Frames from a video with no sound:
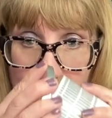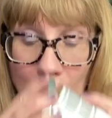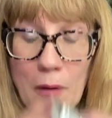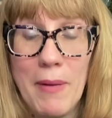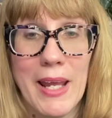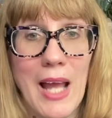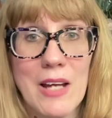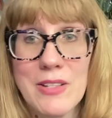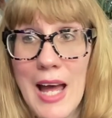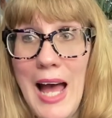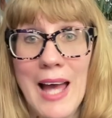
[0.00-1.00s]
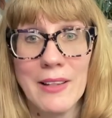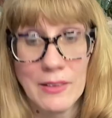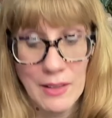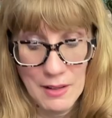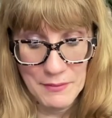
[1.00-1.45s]
Oh my gosh, I
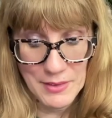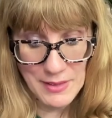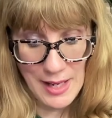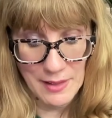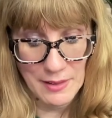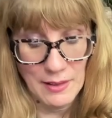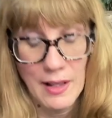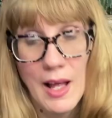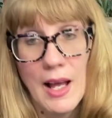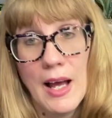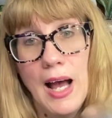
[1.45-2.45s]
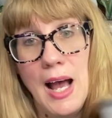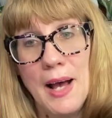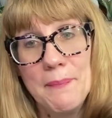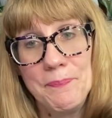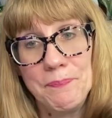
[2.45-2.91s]
love this candle.
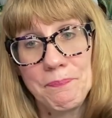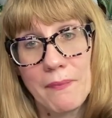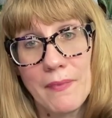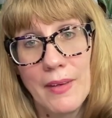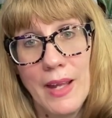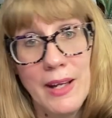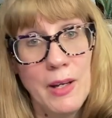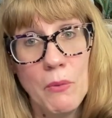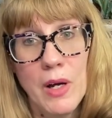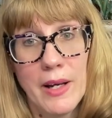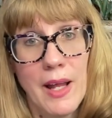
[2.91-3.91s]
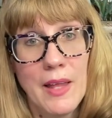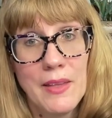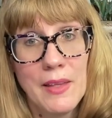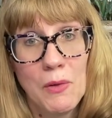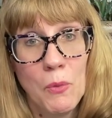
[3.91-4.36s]
And it would.
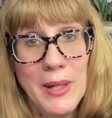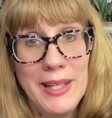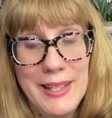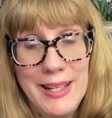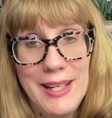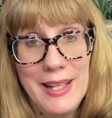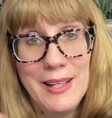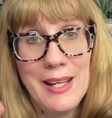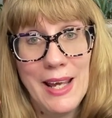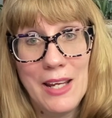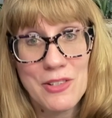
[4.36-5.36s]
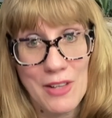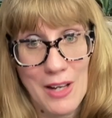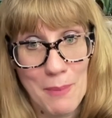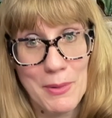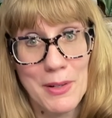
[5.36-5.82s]
We need a
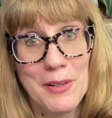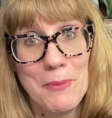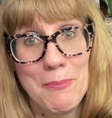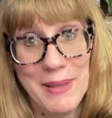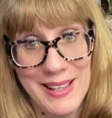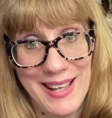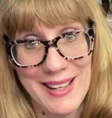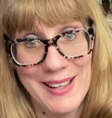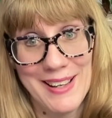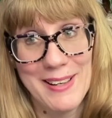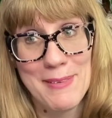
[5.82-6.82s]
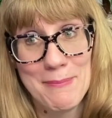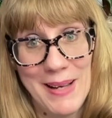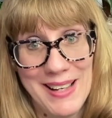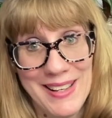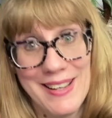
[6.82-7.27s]
tropical banana
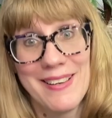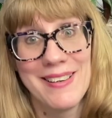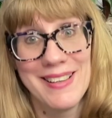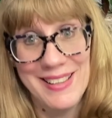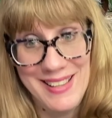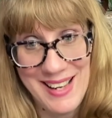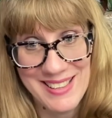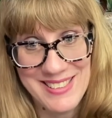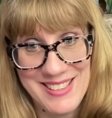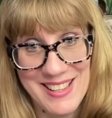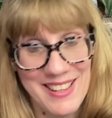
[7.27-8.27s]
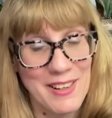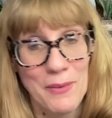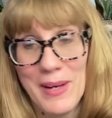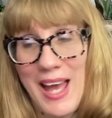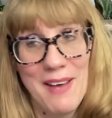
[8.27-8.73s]
body care next year.
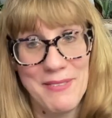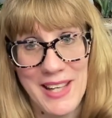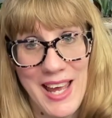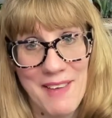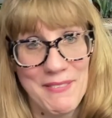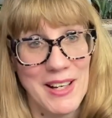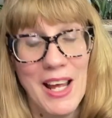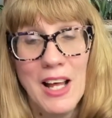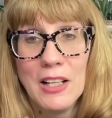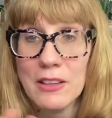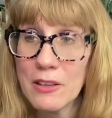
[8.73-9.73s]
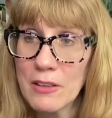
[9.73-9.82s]
We have to have it. A little